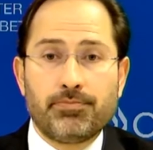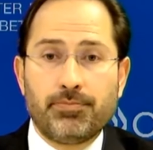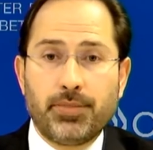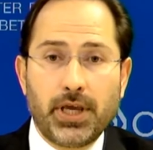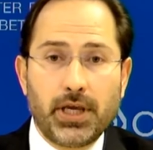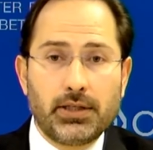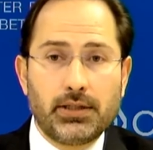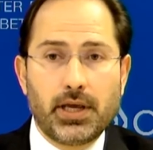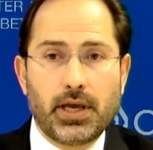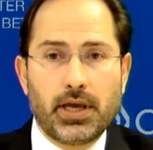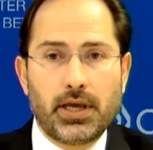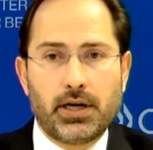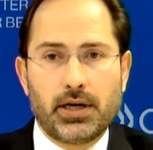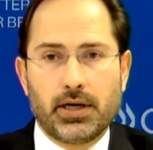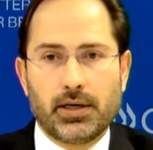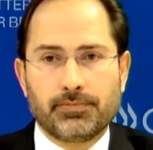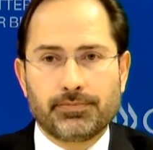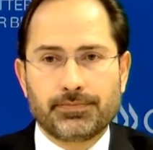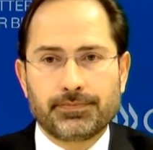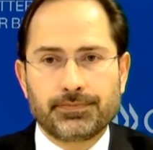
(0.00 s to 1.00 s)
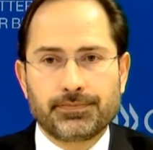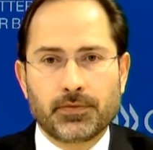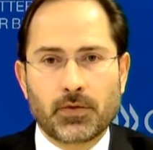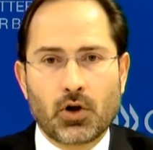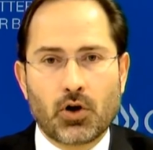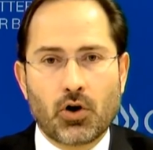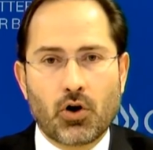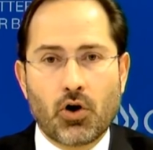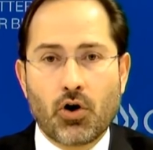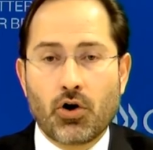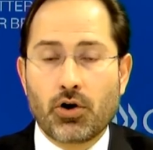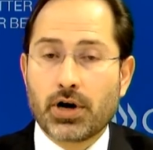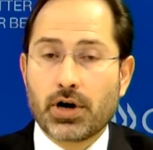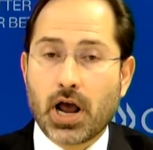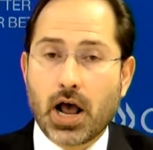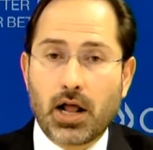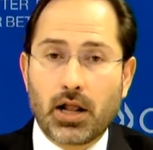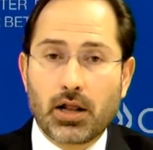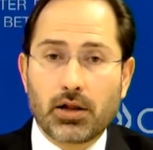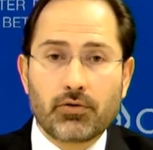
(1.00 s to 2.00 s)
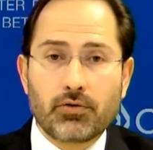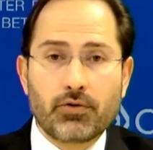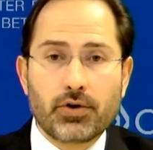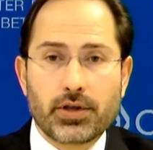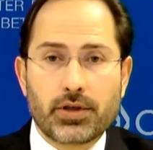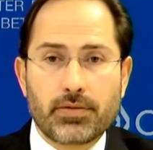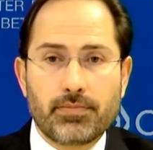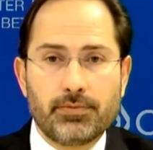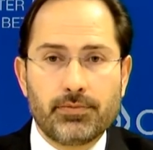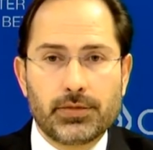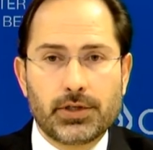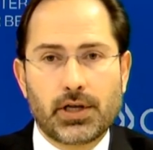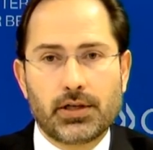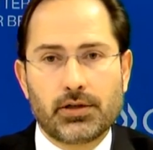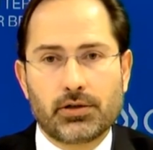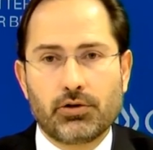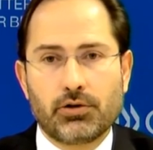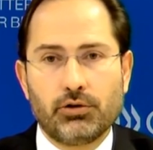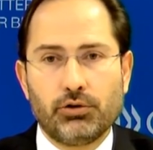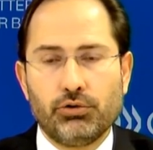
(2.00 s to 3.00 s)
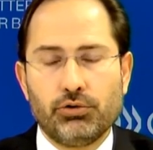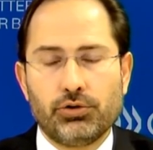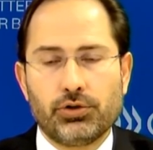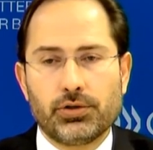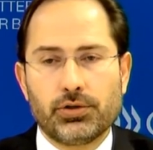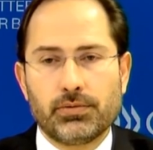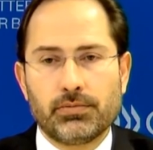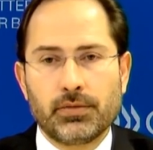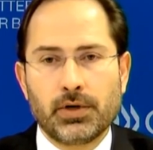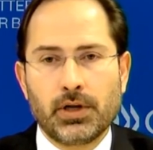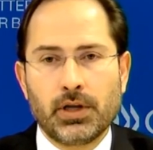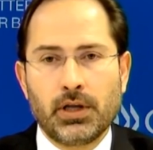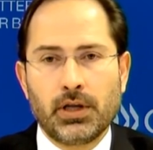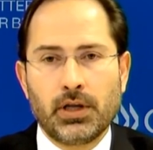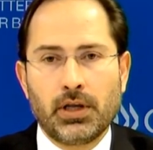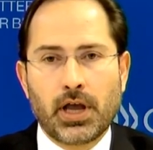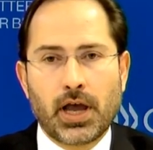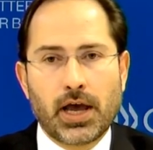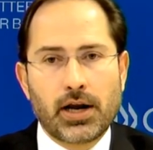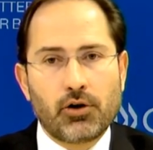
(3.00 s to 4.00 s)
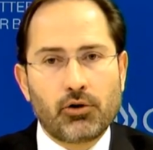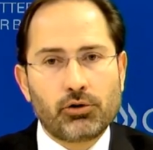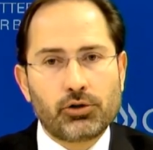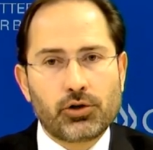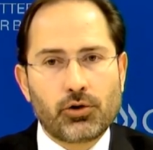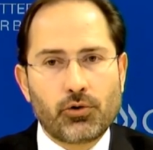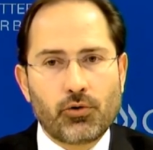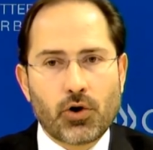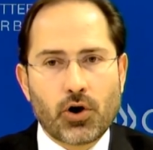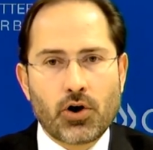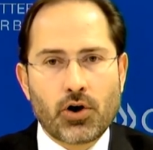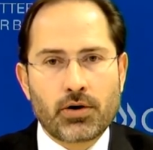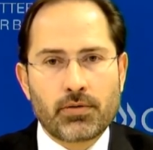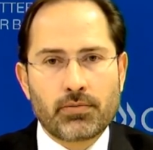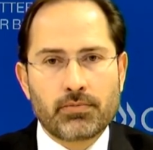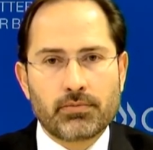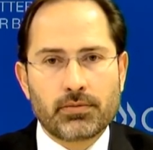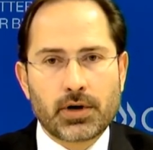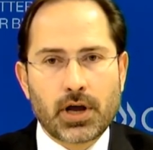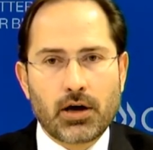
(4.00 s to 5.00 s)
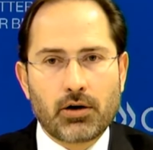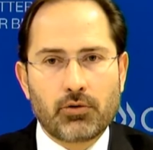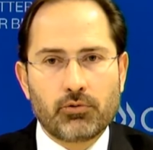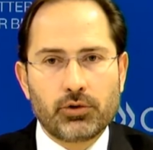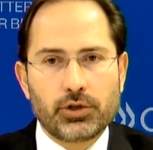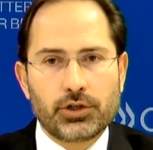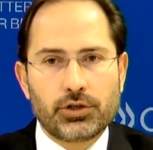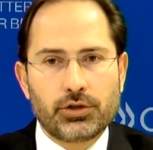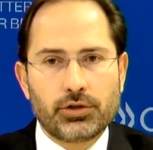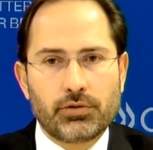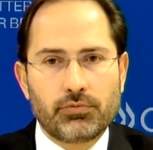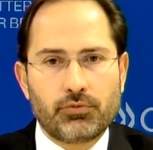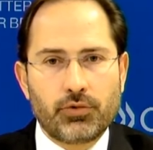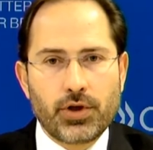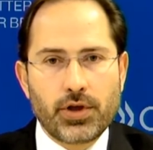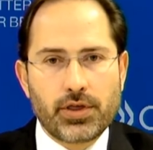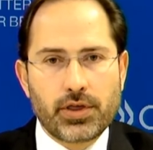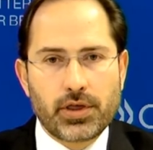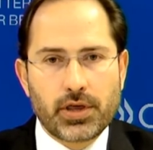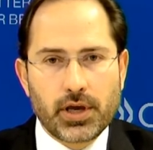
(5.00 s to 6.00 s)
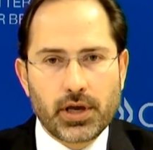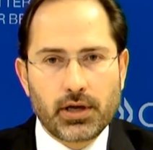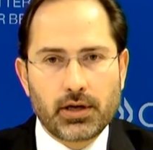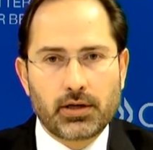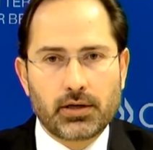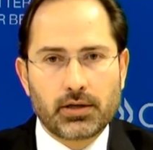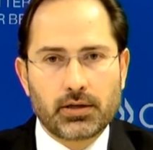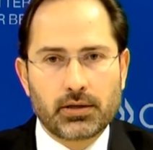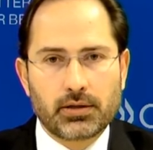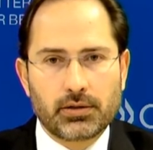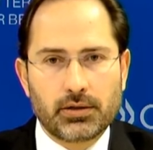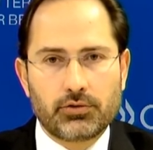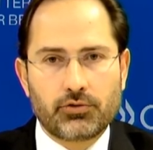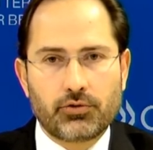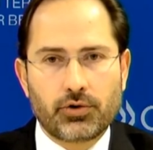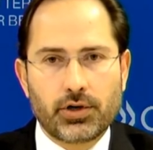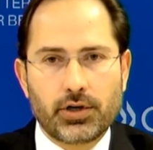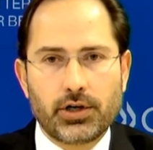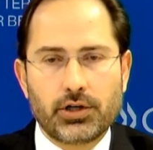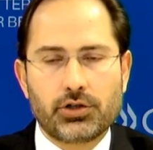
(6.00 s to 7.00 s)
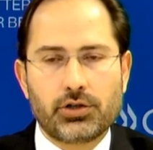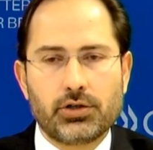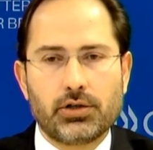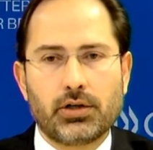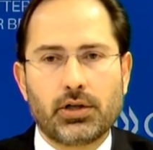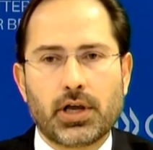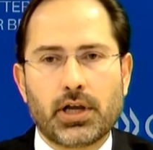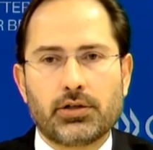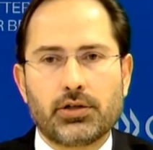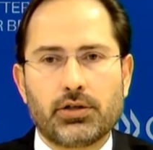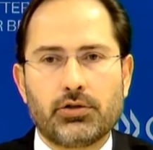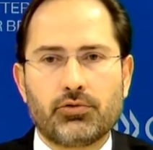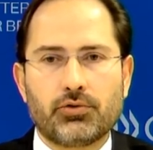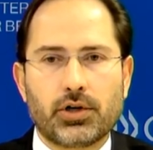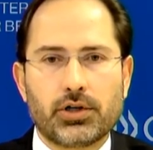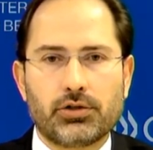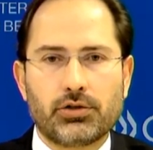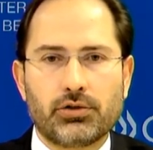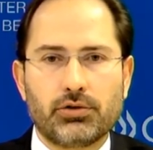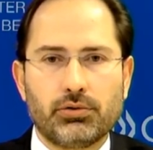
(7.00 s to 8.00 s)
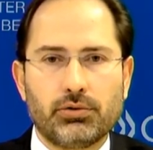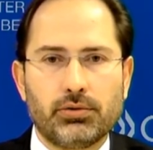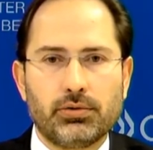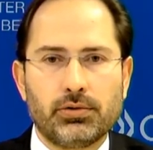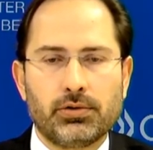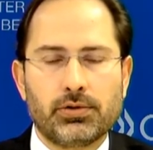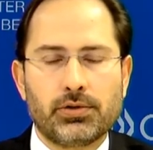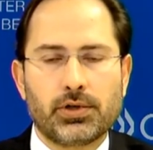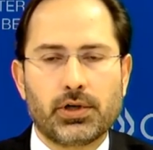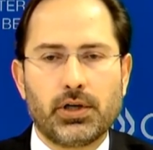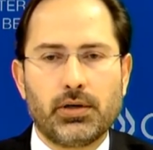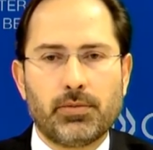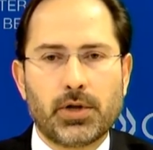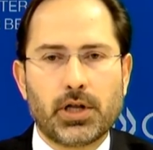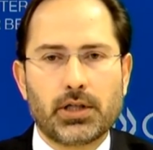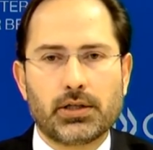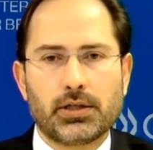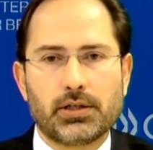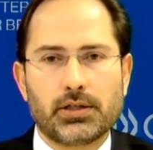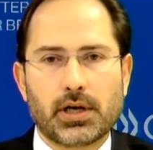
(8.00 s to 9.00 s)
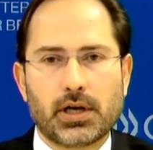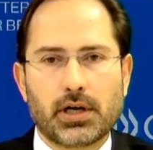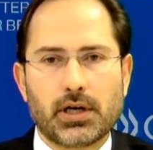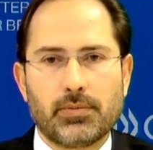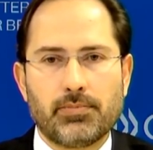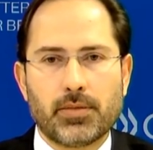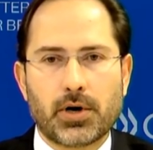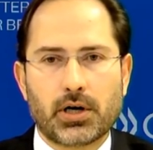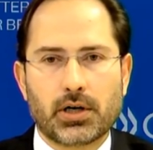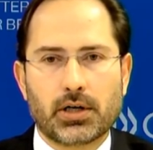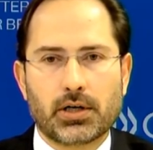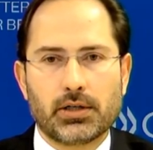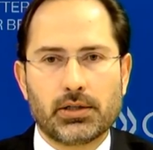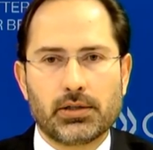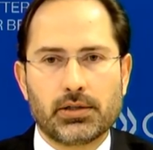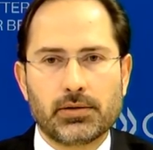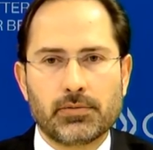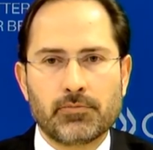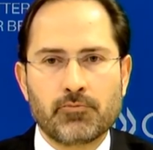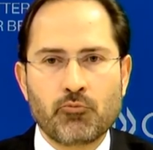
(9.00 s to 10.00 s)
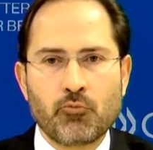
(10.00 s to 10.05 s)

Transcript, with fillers: big data, on algorithms and collusion, and also on how we should rethink the traditional antitrust tools in multi-sided markets.